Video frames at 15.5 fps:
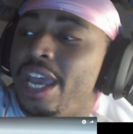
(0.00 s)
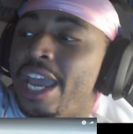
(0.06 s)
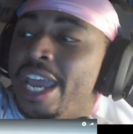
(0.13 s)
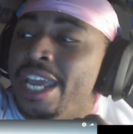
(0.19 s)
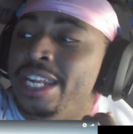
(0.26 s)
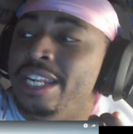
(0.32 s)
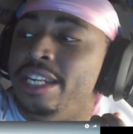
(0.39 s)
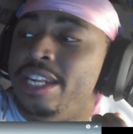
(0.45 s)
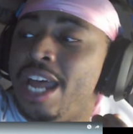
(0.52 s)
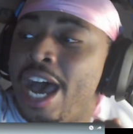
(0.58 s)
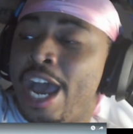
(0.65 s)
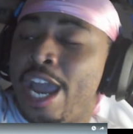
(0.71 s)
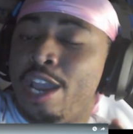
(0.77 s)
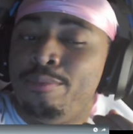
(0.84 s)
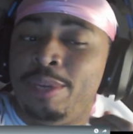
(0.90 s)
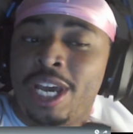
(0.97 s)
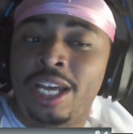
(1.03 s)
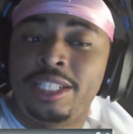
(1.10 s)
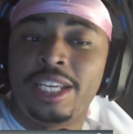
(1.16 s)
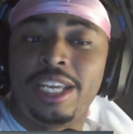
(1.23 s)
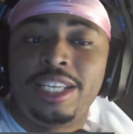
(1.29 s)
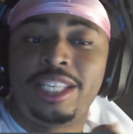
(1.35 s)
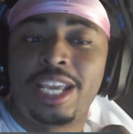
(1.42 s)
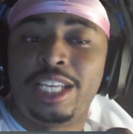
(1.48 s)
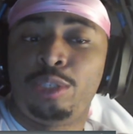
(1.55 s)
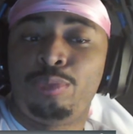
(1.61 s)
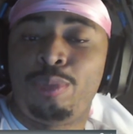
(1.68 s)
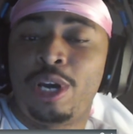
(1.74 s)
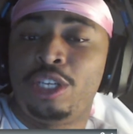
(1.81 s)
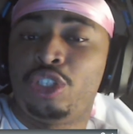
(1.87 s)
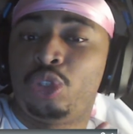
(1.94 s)
And I am Dante has had
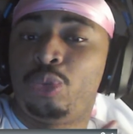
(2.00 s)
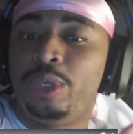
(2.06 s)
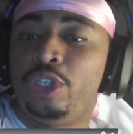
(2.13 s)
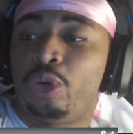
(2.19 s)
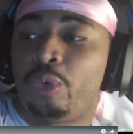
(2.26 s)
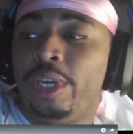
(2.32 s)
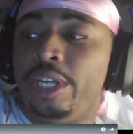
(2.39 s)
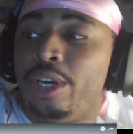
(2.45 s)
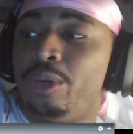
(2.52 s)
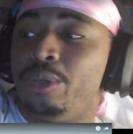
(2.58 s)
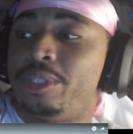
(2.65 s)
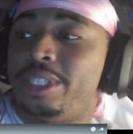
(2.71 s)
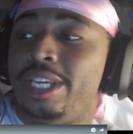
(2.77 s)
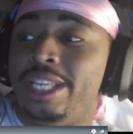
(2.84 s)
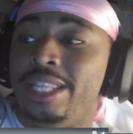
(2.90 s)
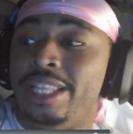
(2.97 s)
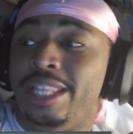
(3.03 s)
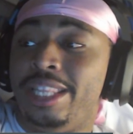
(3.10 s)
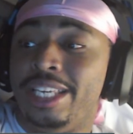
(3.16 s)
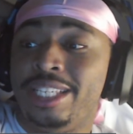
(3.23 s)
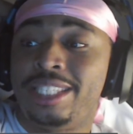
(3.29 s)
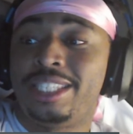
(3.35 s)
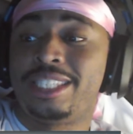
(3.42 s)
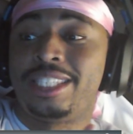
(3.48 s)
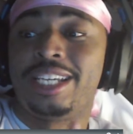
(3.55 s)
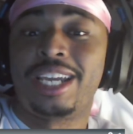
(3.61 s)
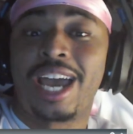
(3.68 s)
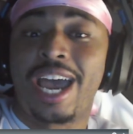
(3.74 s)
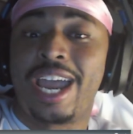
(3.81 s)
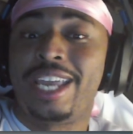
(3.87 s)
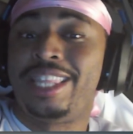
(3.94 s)
sponsors with Doritos, and this is a
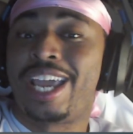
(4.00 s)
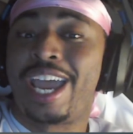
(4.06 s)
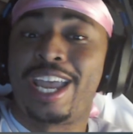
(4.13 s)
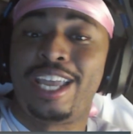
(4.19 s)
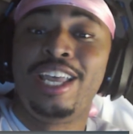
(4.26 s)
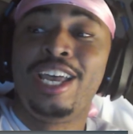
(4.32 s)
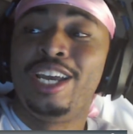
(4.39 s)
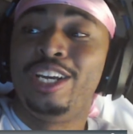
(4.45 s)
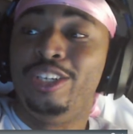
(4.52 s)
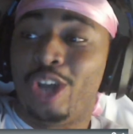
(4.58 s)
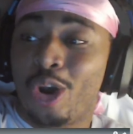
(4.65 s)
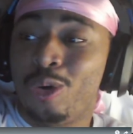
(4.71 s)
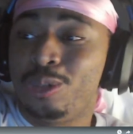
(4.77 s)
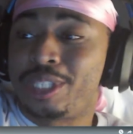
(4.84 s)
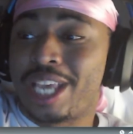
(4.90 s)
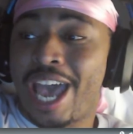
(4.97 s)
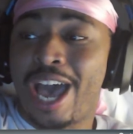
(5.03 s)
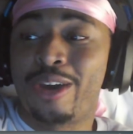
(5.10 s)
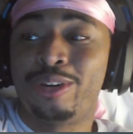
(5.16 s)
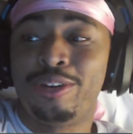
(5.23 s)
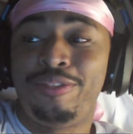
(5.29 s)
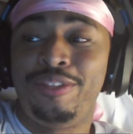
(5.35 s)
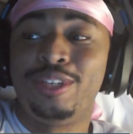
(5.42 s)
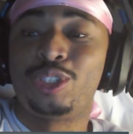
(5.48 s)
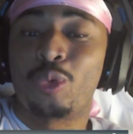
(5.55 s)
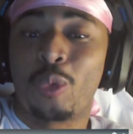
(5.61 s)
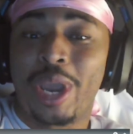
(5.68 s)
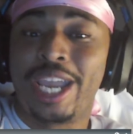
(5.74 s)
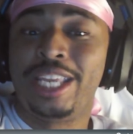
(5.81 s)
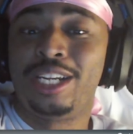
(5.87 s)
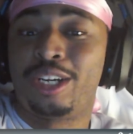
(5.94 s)
guy that goes out of his
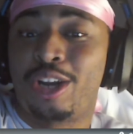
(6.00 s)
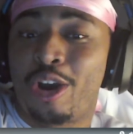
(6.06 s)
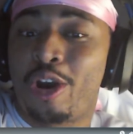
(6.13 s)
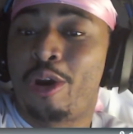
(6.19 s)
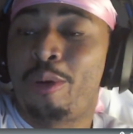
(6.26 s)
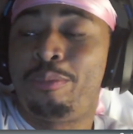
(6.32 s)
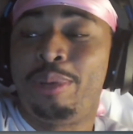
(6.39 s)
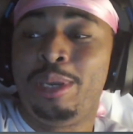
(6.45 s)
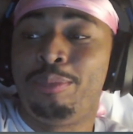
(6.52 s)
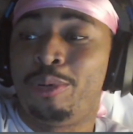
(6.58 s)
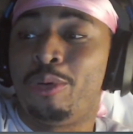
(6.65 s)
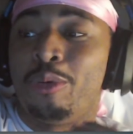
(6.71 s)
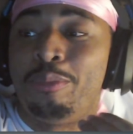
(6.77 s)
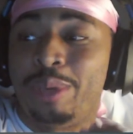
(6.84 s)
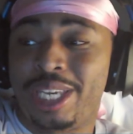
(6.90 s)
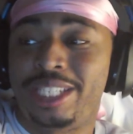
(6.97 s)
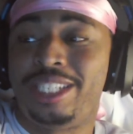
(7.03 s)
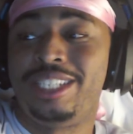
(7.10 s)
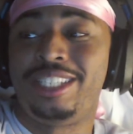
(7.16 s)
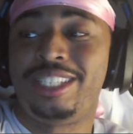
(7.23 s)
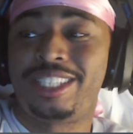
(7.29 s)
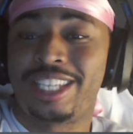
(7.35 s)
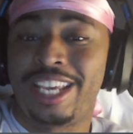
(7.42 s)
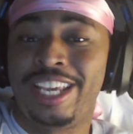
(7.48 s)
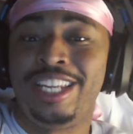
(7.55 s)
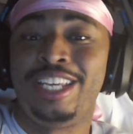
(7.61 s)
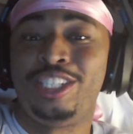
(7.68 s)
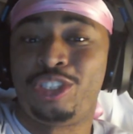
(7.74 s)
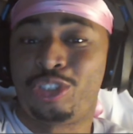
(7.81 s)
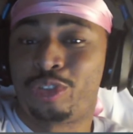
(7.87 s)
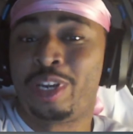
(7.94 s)
way to call people bitches in
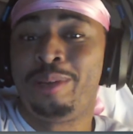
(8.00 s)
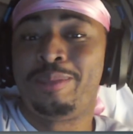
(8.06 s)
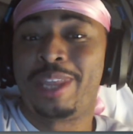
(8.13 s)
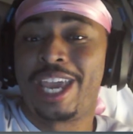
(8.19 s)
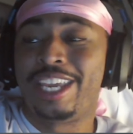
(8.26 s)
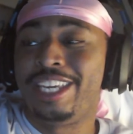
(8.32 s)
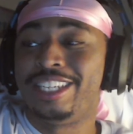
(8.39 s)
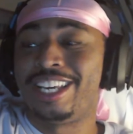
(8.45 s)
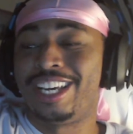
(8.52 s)
his stream that he